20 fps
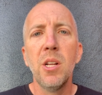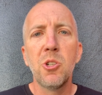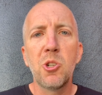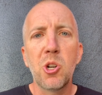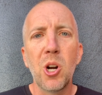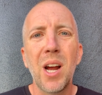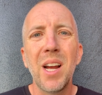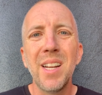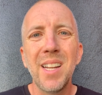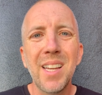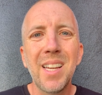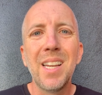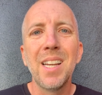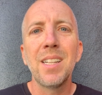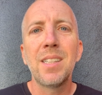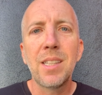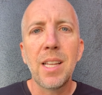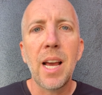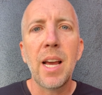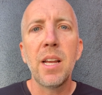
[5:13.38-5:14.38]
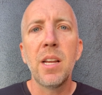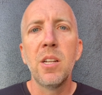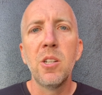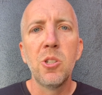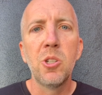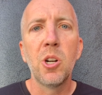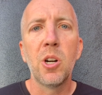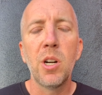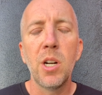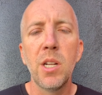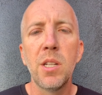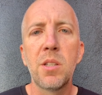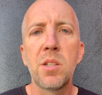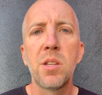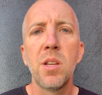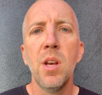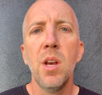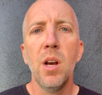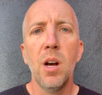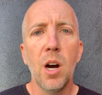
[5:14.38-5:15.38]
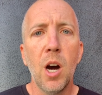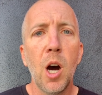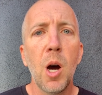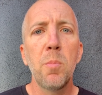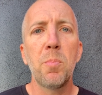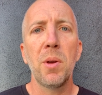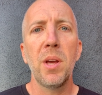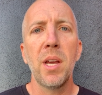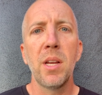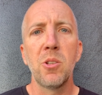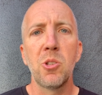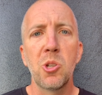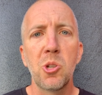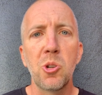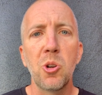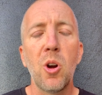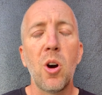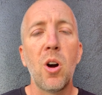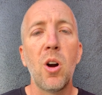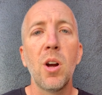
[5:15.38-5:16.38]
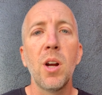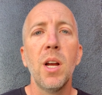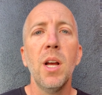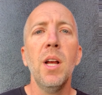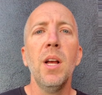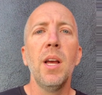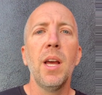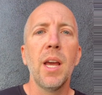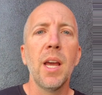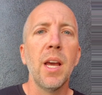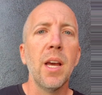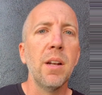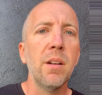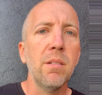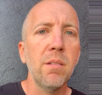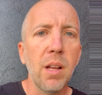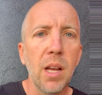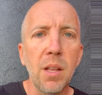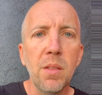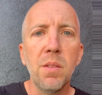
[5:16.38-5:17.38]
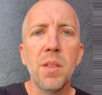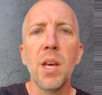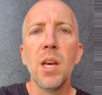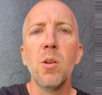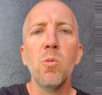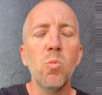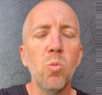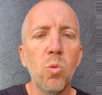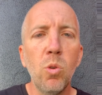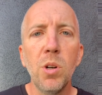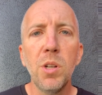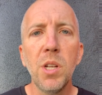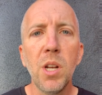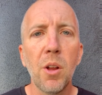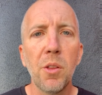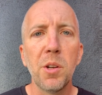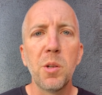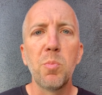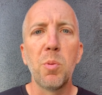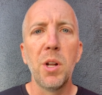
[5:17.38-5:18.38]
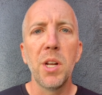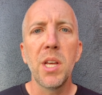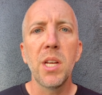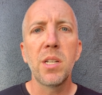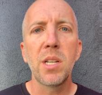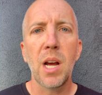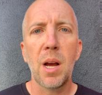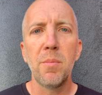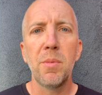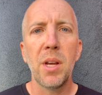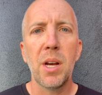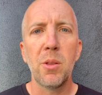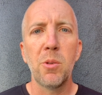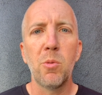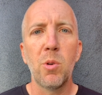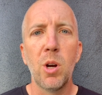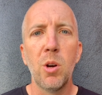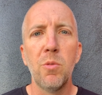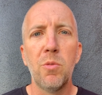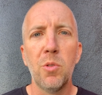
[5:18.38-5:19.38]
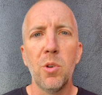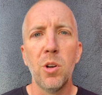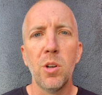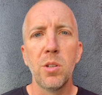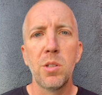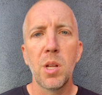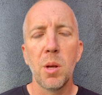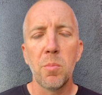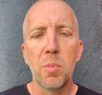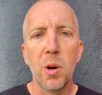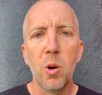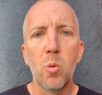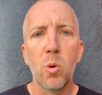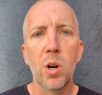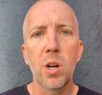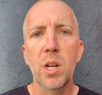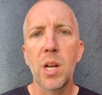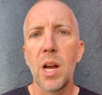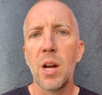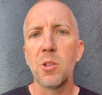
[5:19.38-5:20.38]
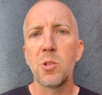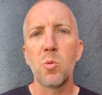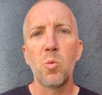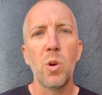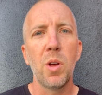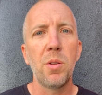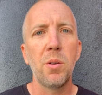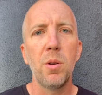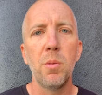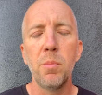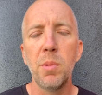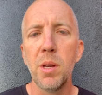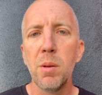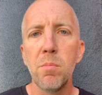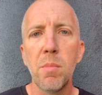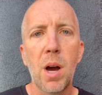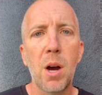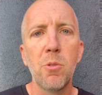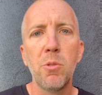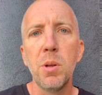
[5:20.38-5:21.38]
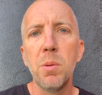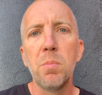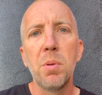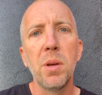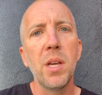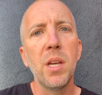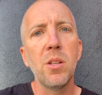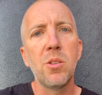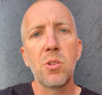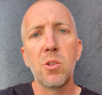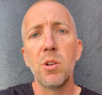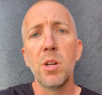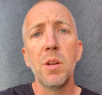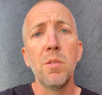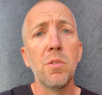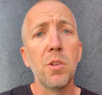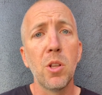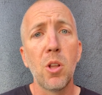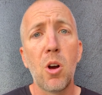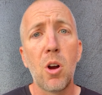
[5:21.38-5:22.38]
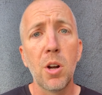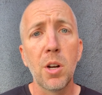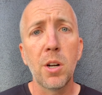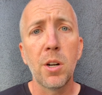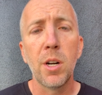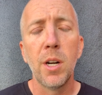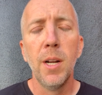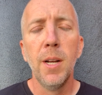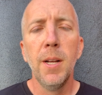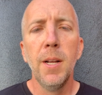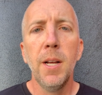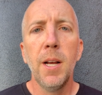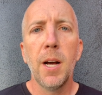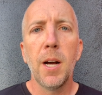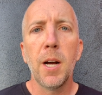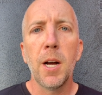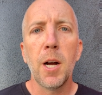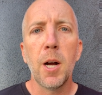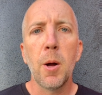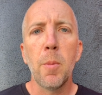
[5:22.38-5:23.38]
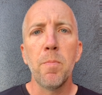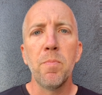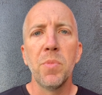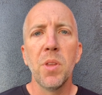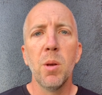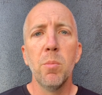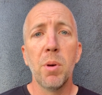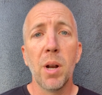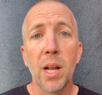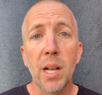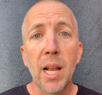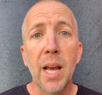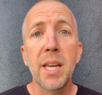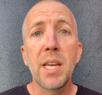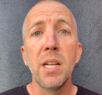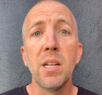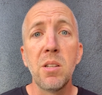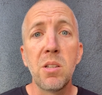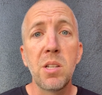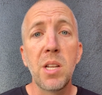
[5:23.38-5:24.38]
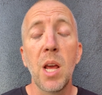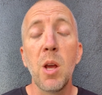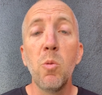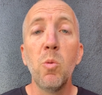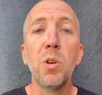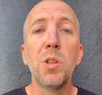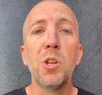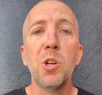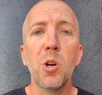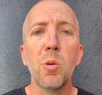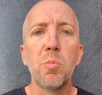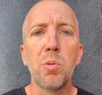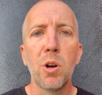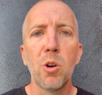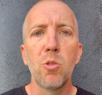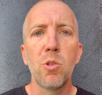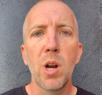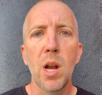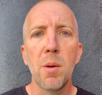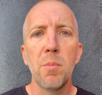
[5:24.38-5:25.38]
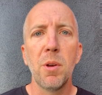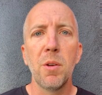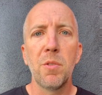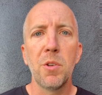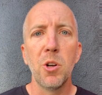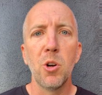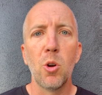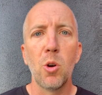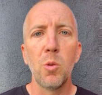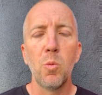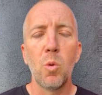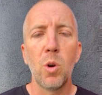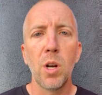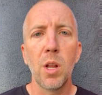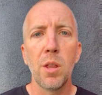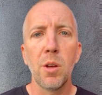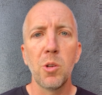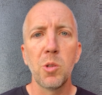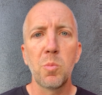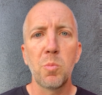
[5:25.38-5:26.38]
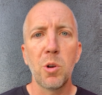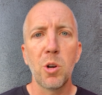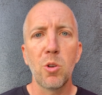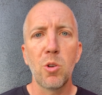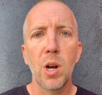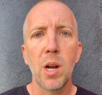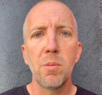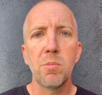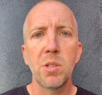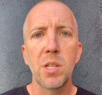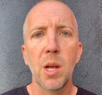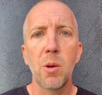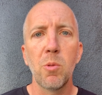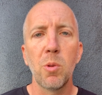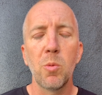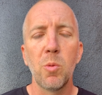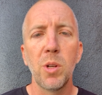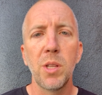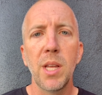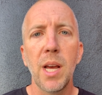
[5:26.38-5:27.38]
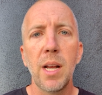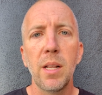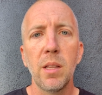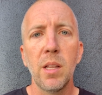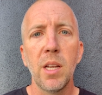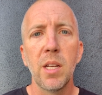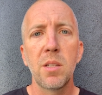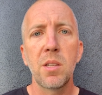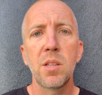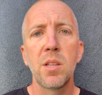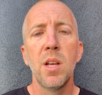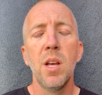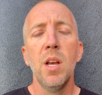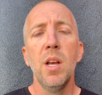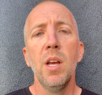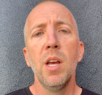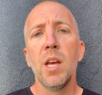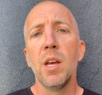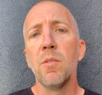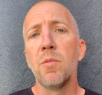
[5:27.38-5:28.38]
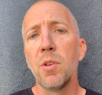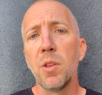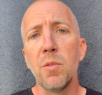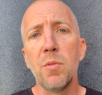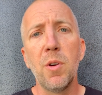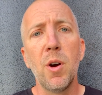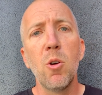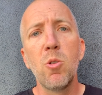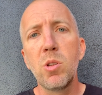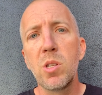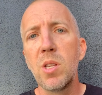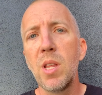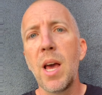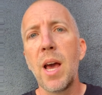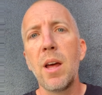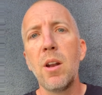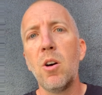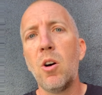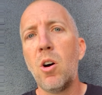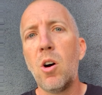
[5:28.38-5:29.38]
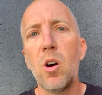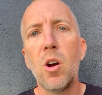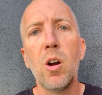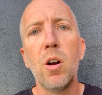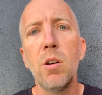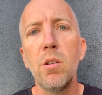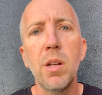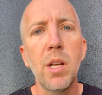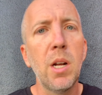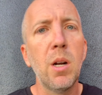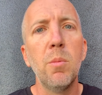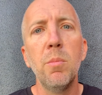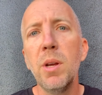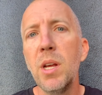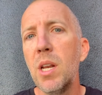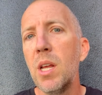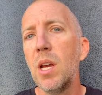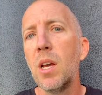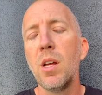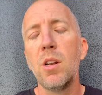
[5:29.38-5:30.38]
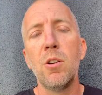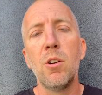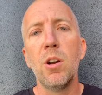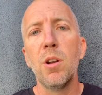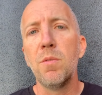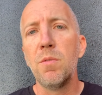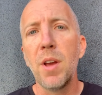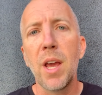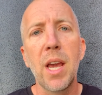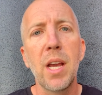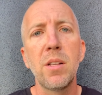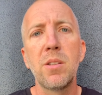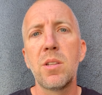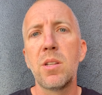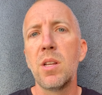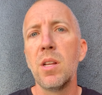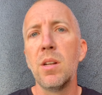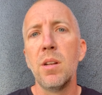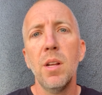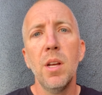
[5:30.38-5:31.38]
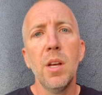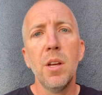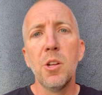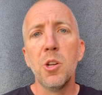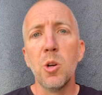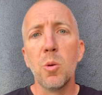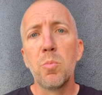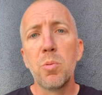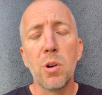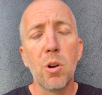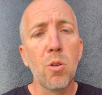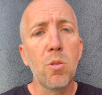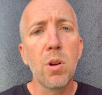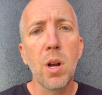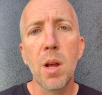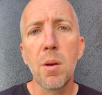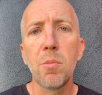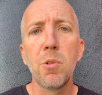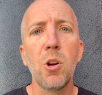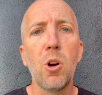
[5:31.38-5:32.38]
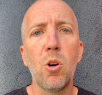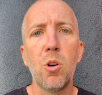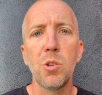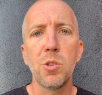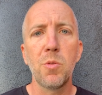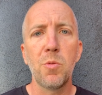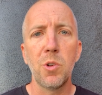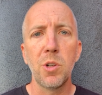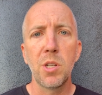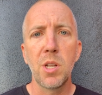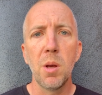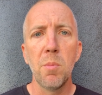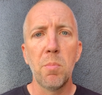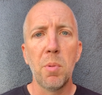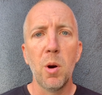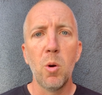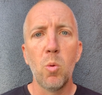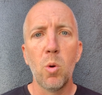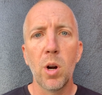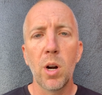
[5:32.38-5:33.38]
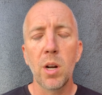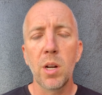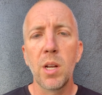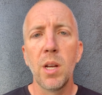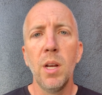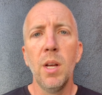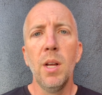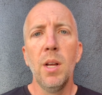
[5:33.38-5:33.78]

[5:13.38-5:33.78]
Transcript: trying to get that endurance up and strong, and then we'll, there's plenty of time down the road for tempo workouts, whether it be mile repeats or even longer. But I'd like you to stay with your program. If you're on one of those programs, stay with what that lists. And for the folks that are intermediate or advanced and your program calls for tempo work,